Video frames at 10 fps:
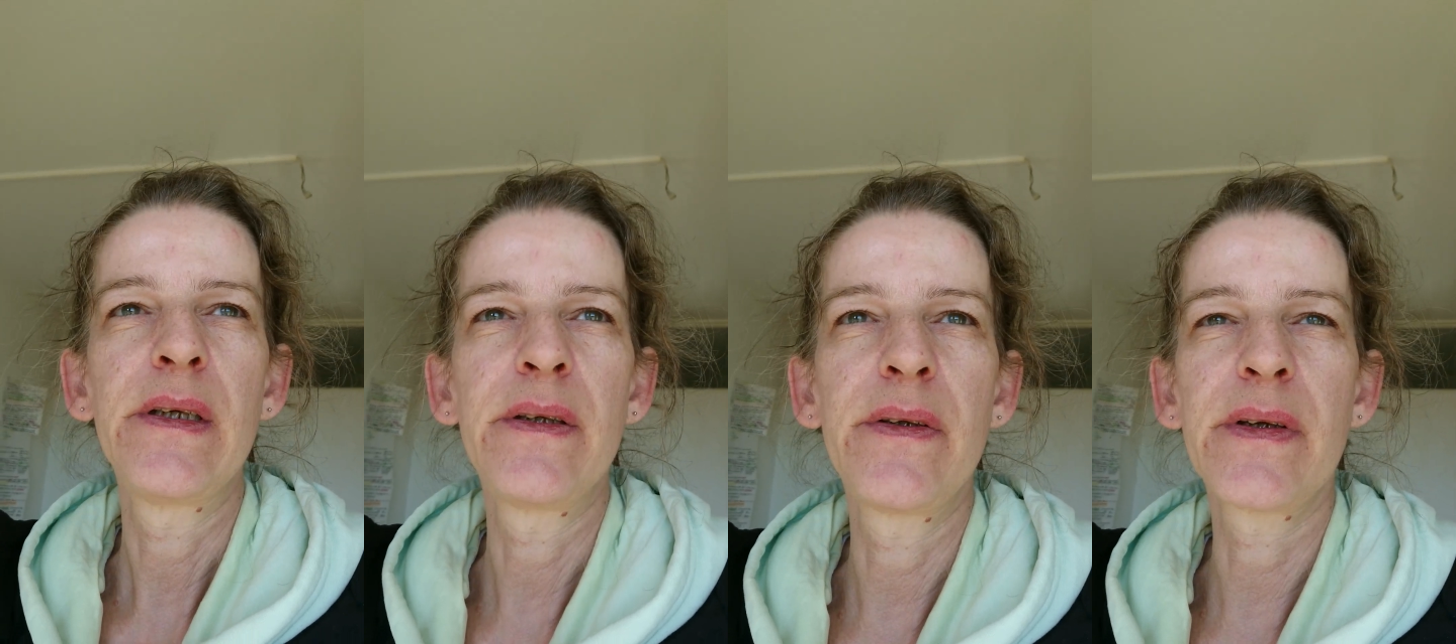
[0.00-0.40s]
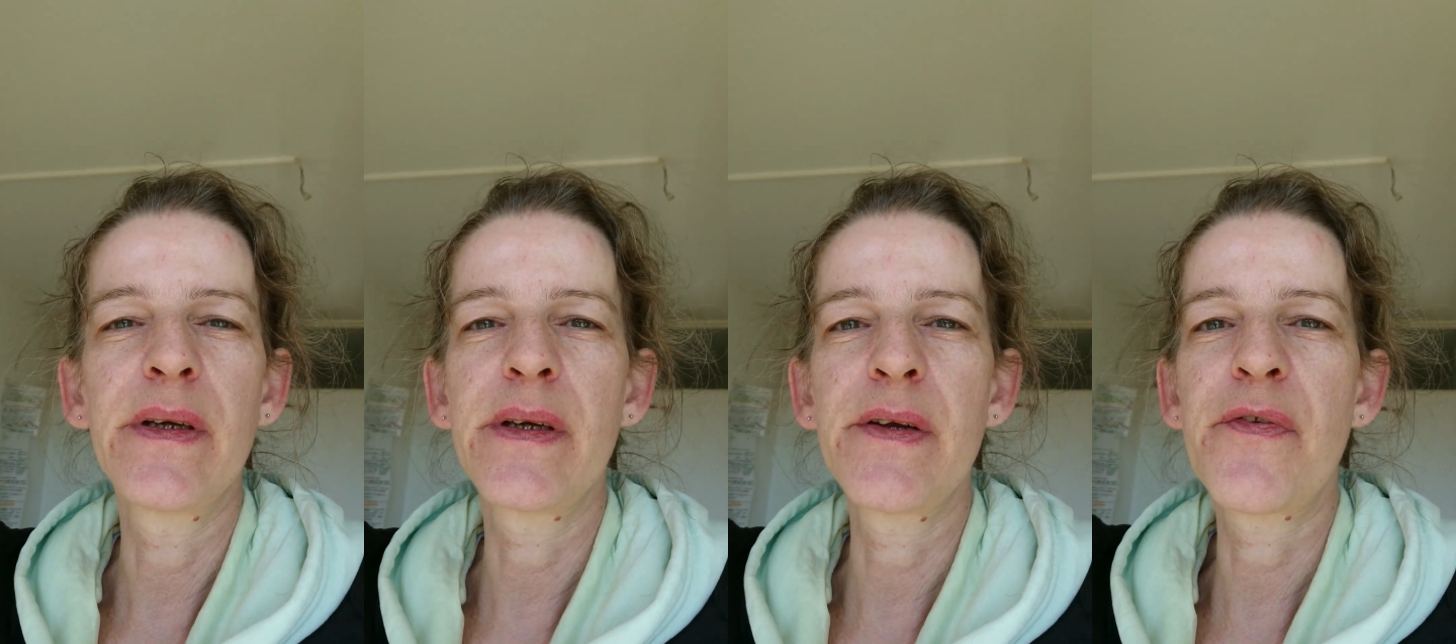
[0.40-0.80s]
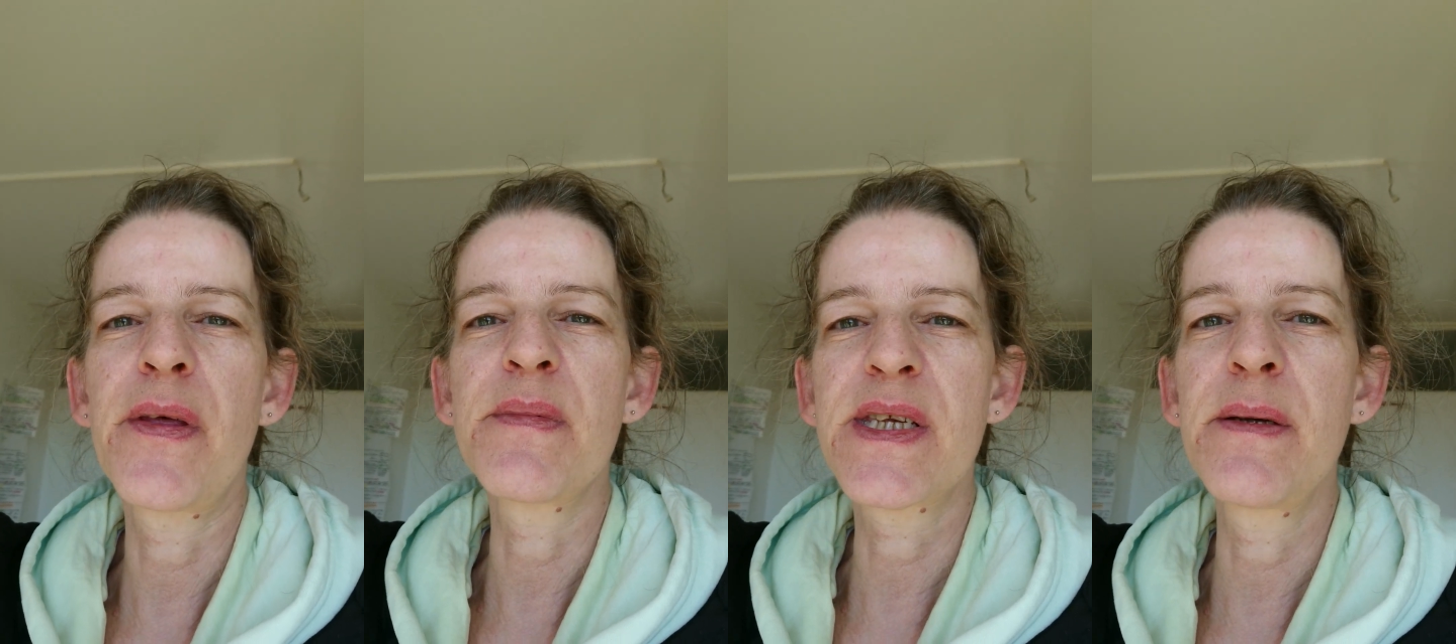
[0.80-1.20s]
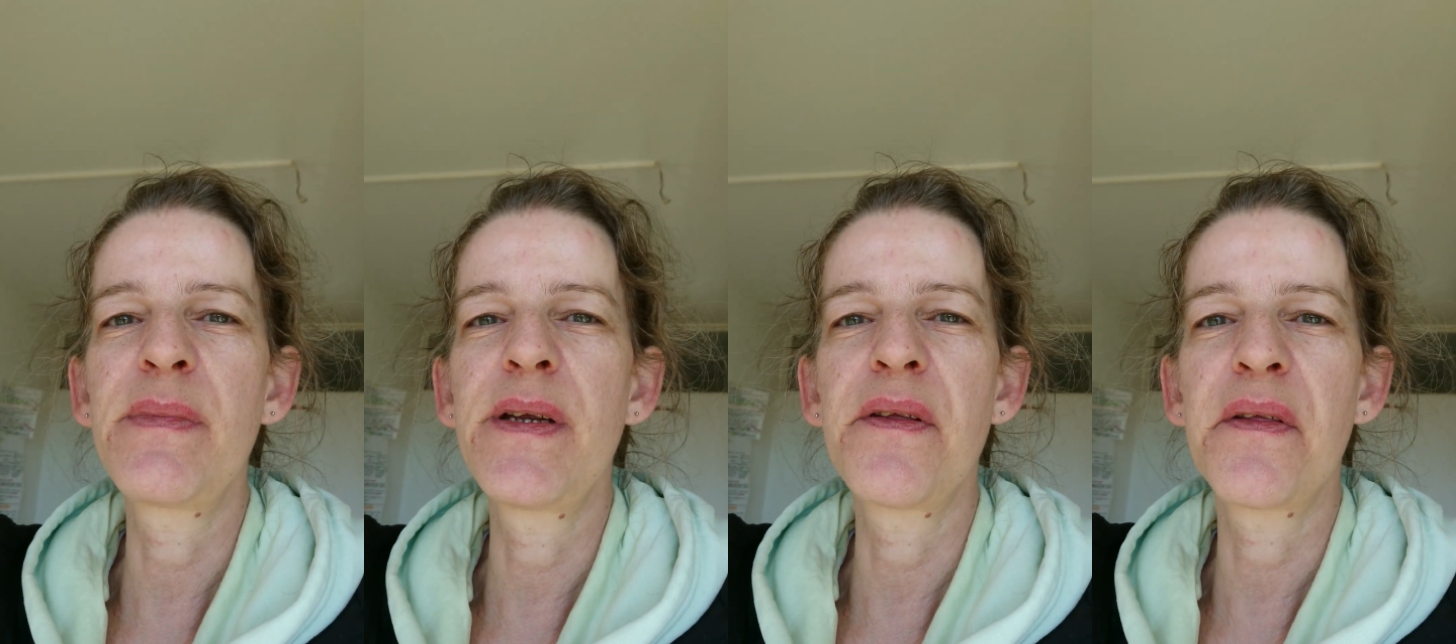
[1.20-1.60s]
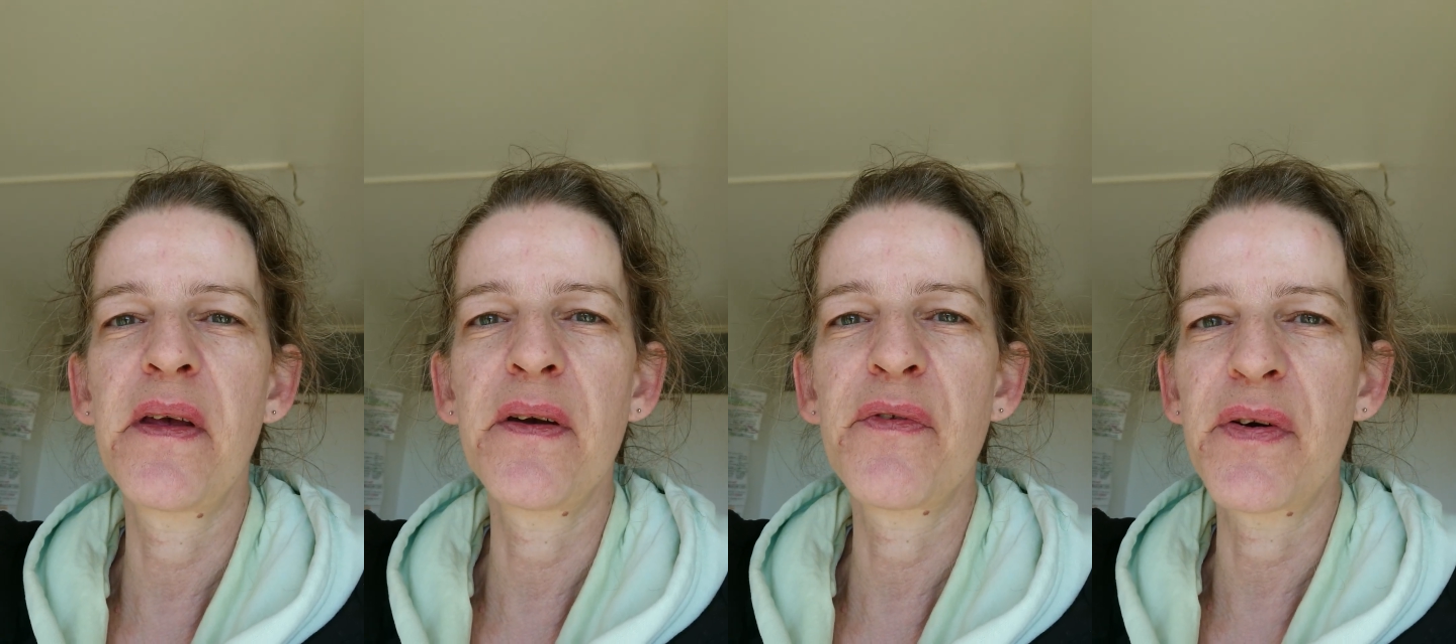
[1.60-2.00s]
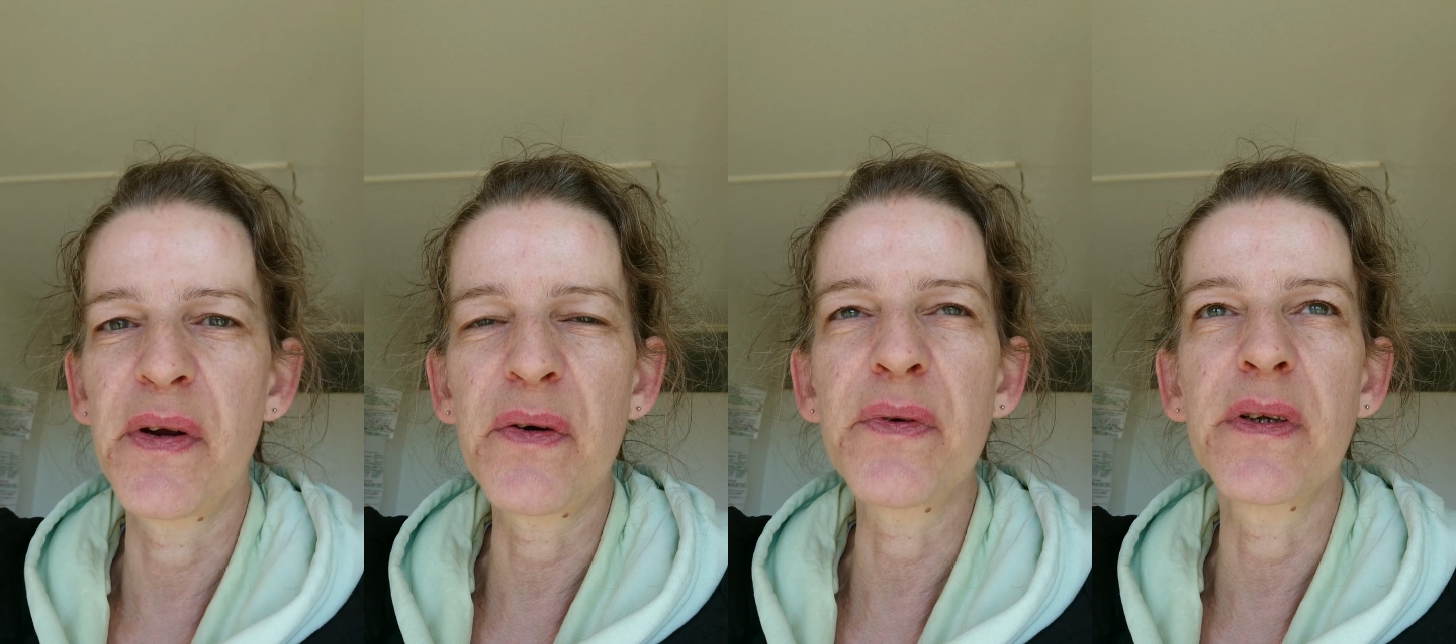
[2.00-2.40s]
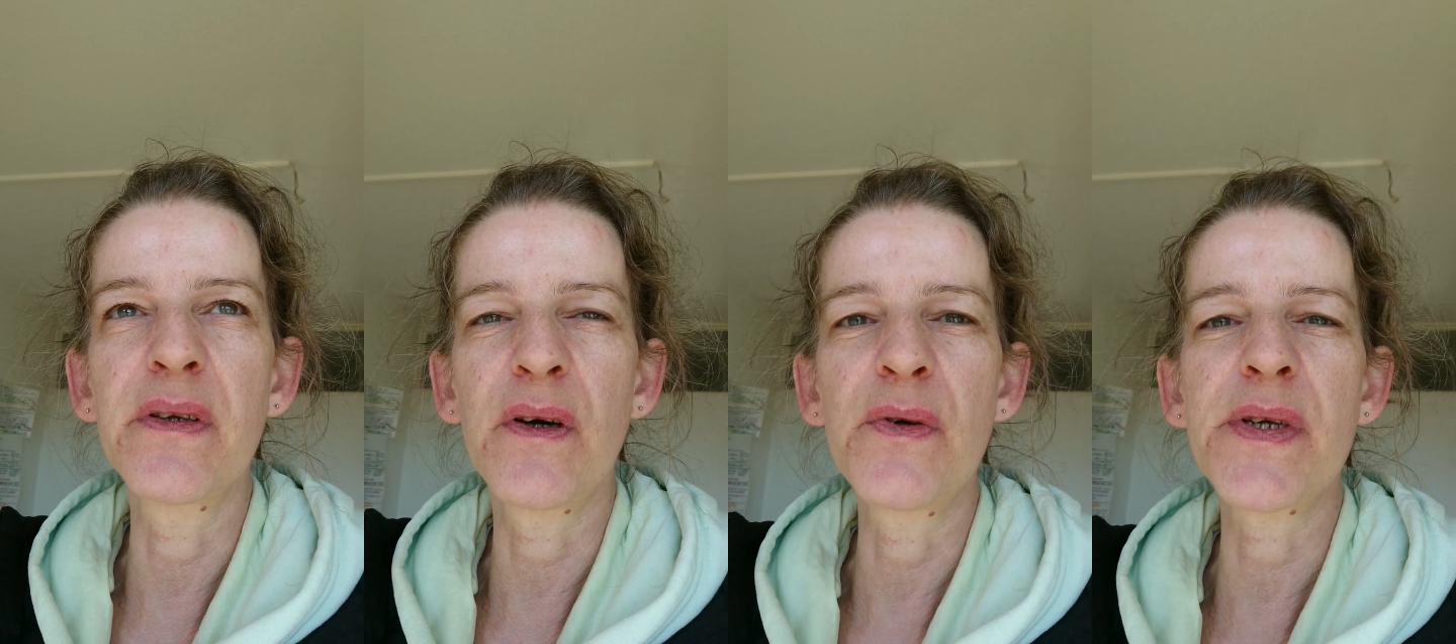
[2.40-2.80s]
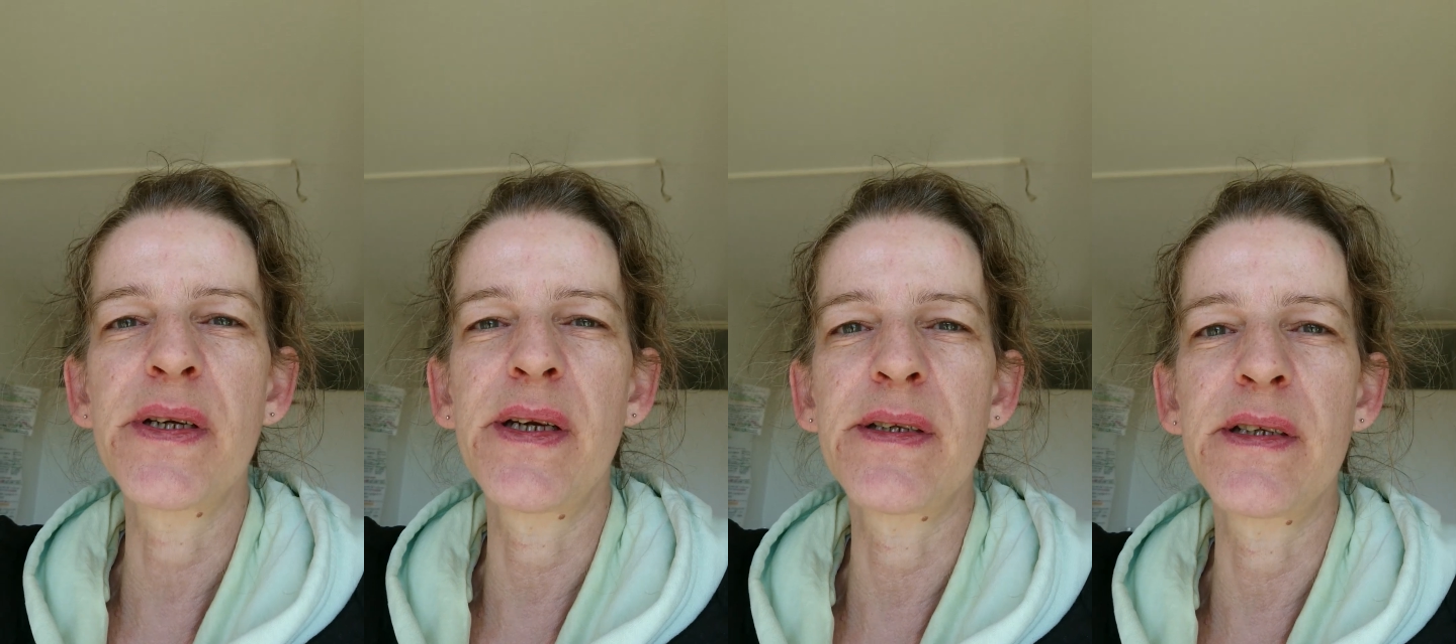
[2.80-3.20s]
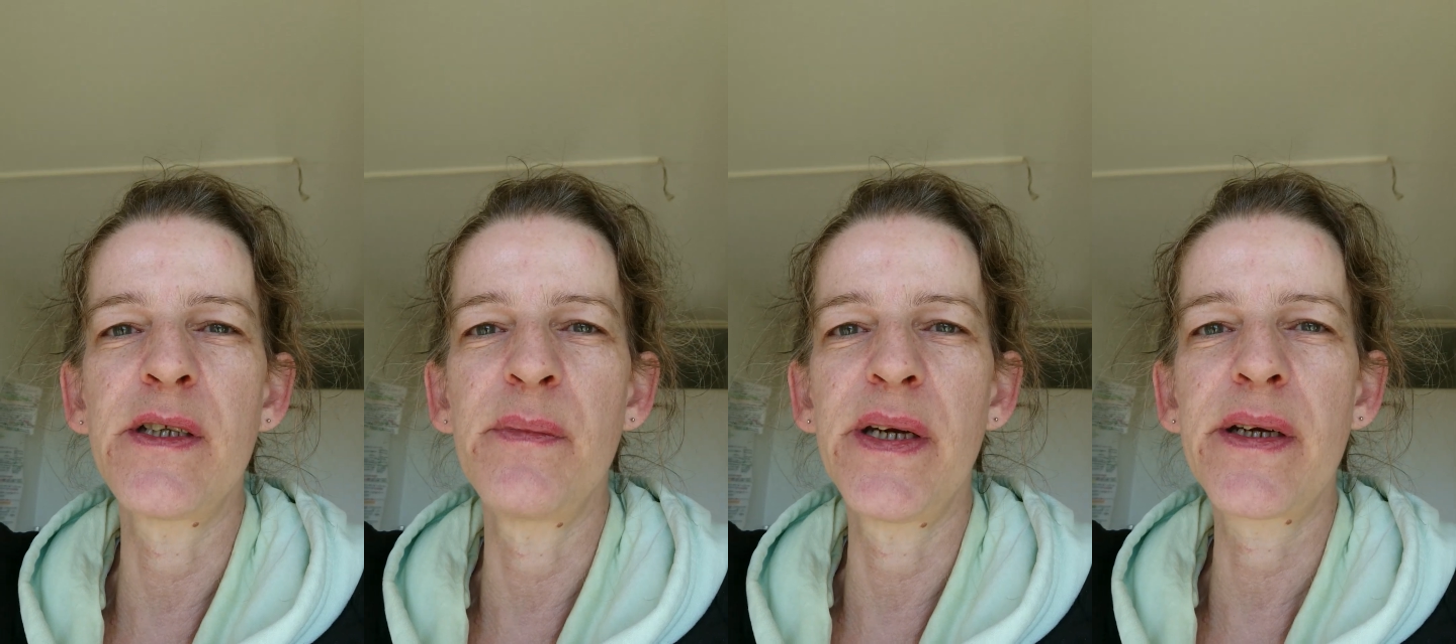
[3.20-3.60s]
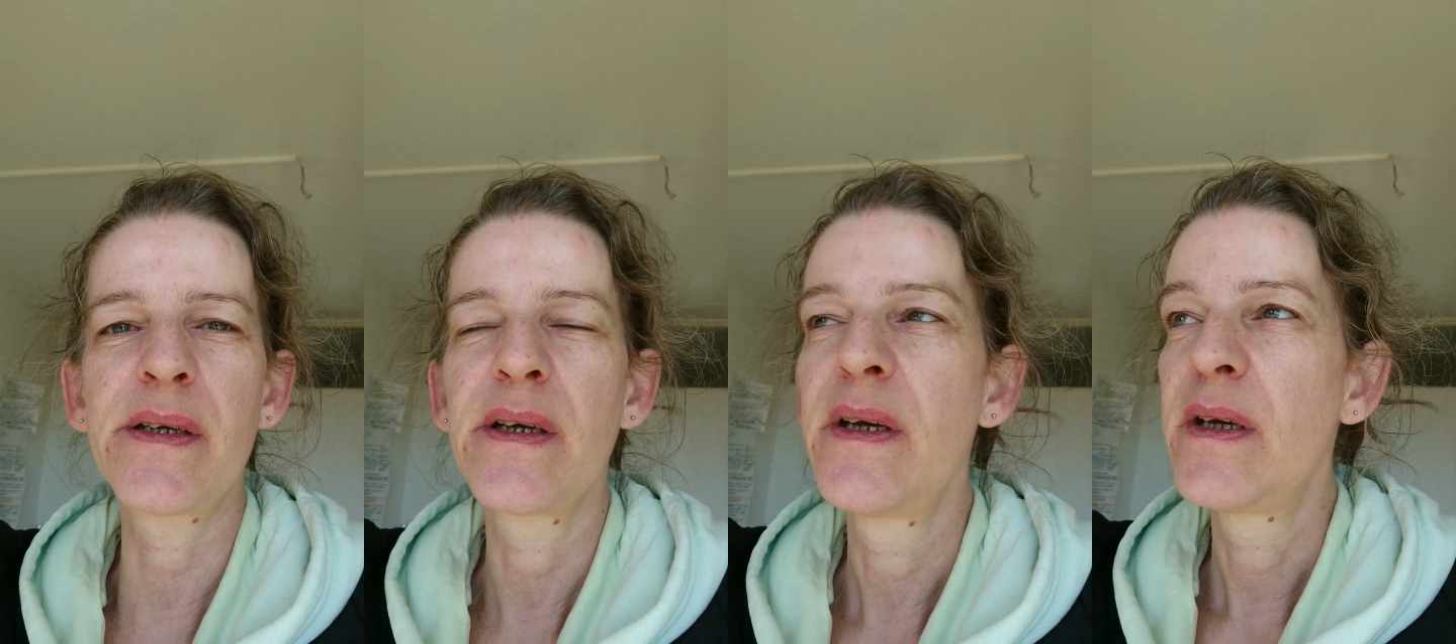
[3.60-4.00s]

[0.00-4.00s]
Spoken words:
give them simply their very own old identity back.